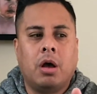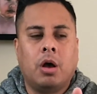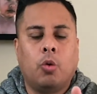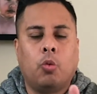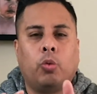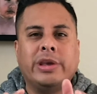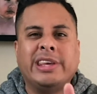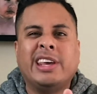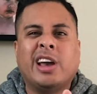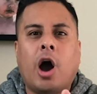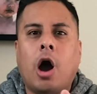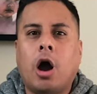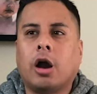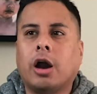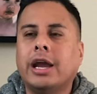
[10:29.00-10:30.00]
we
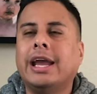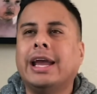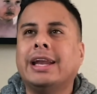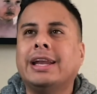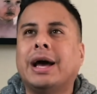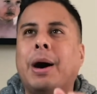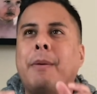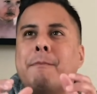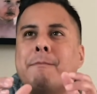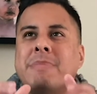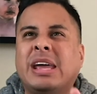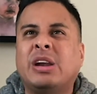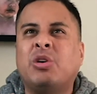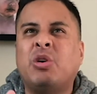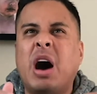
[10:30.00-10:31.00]
are in the
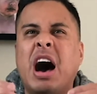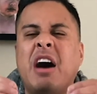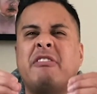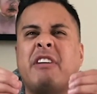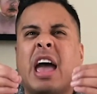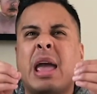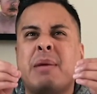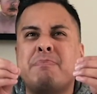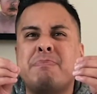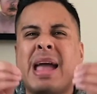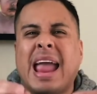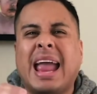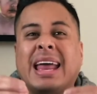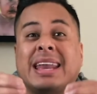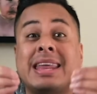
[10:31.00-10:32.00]
middle of a
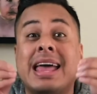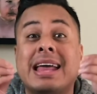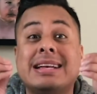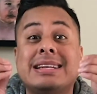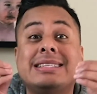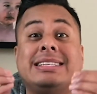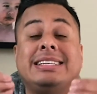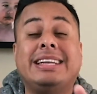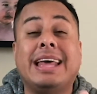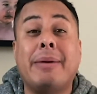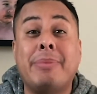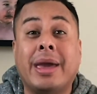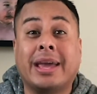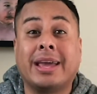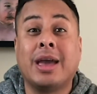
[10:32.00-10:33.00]

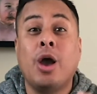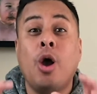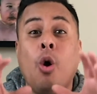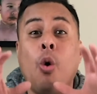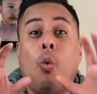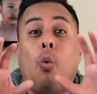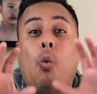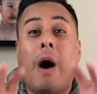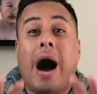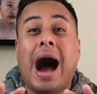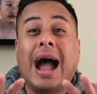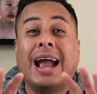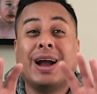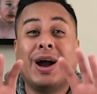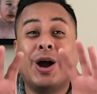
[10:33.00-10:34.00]
pandemic.
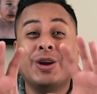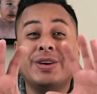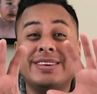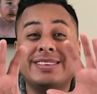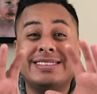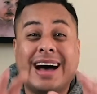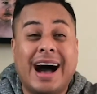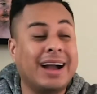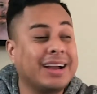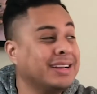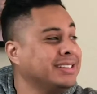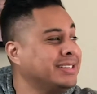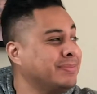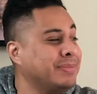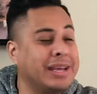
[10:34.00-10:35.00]
Why are you
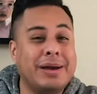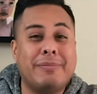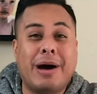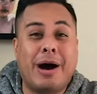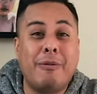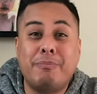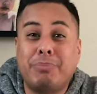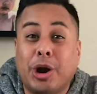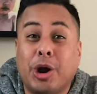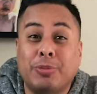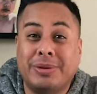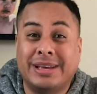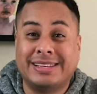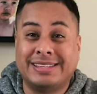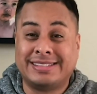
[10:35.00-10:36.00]
talking to me about
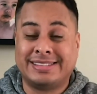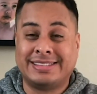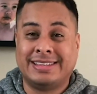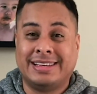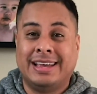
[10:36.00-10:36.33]
purpose?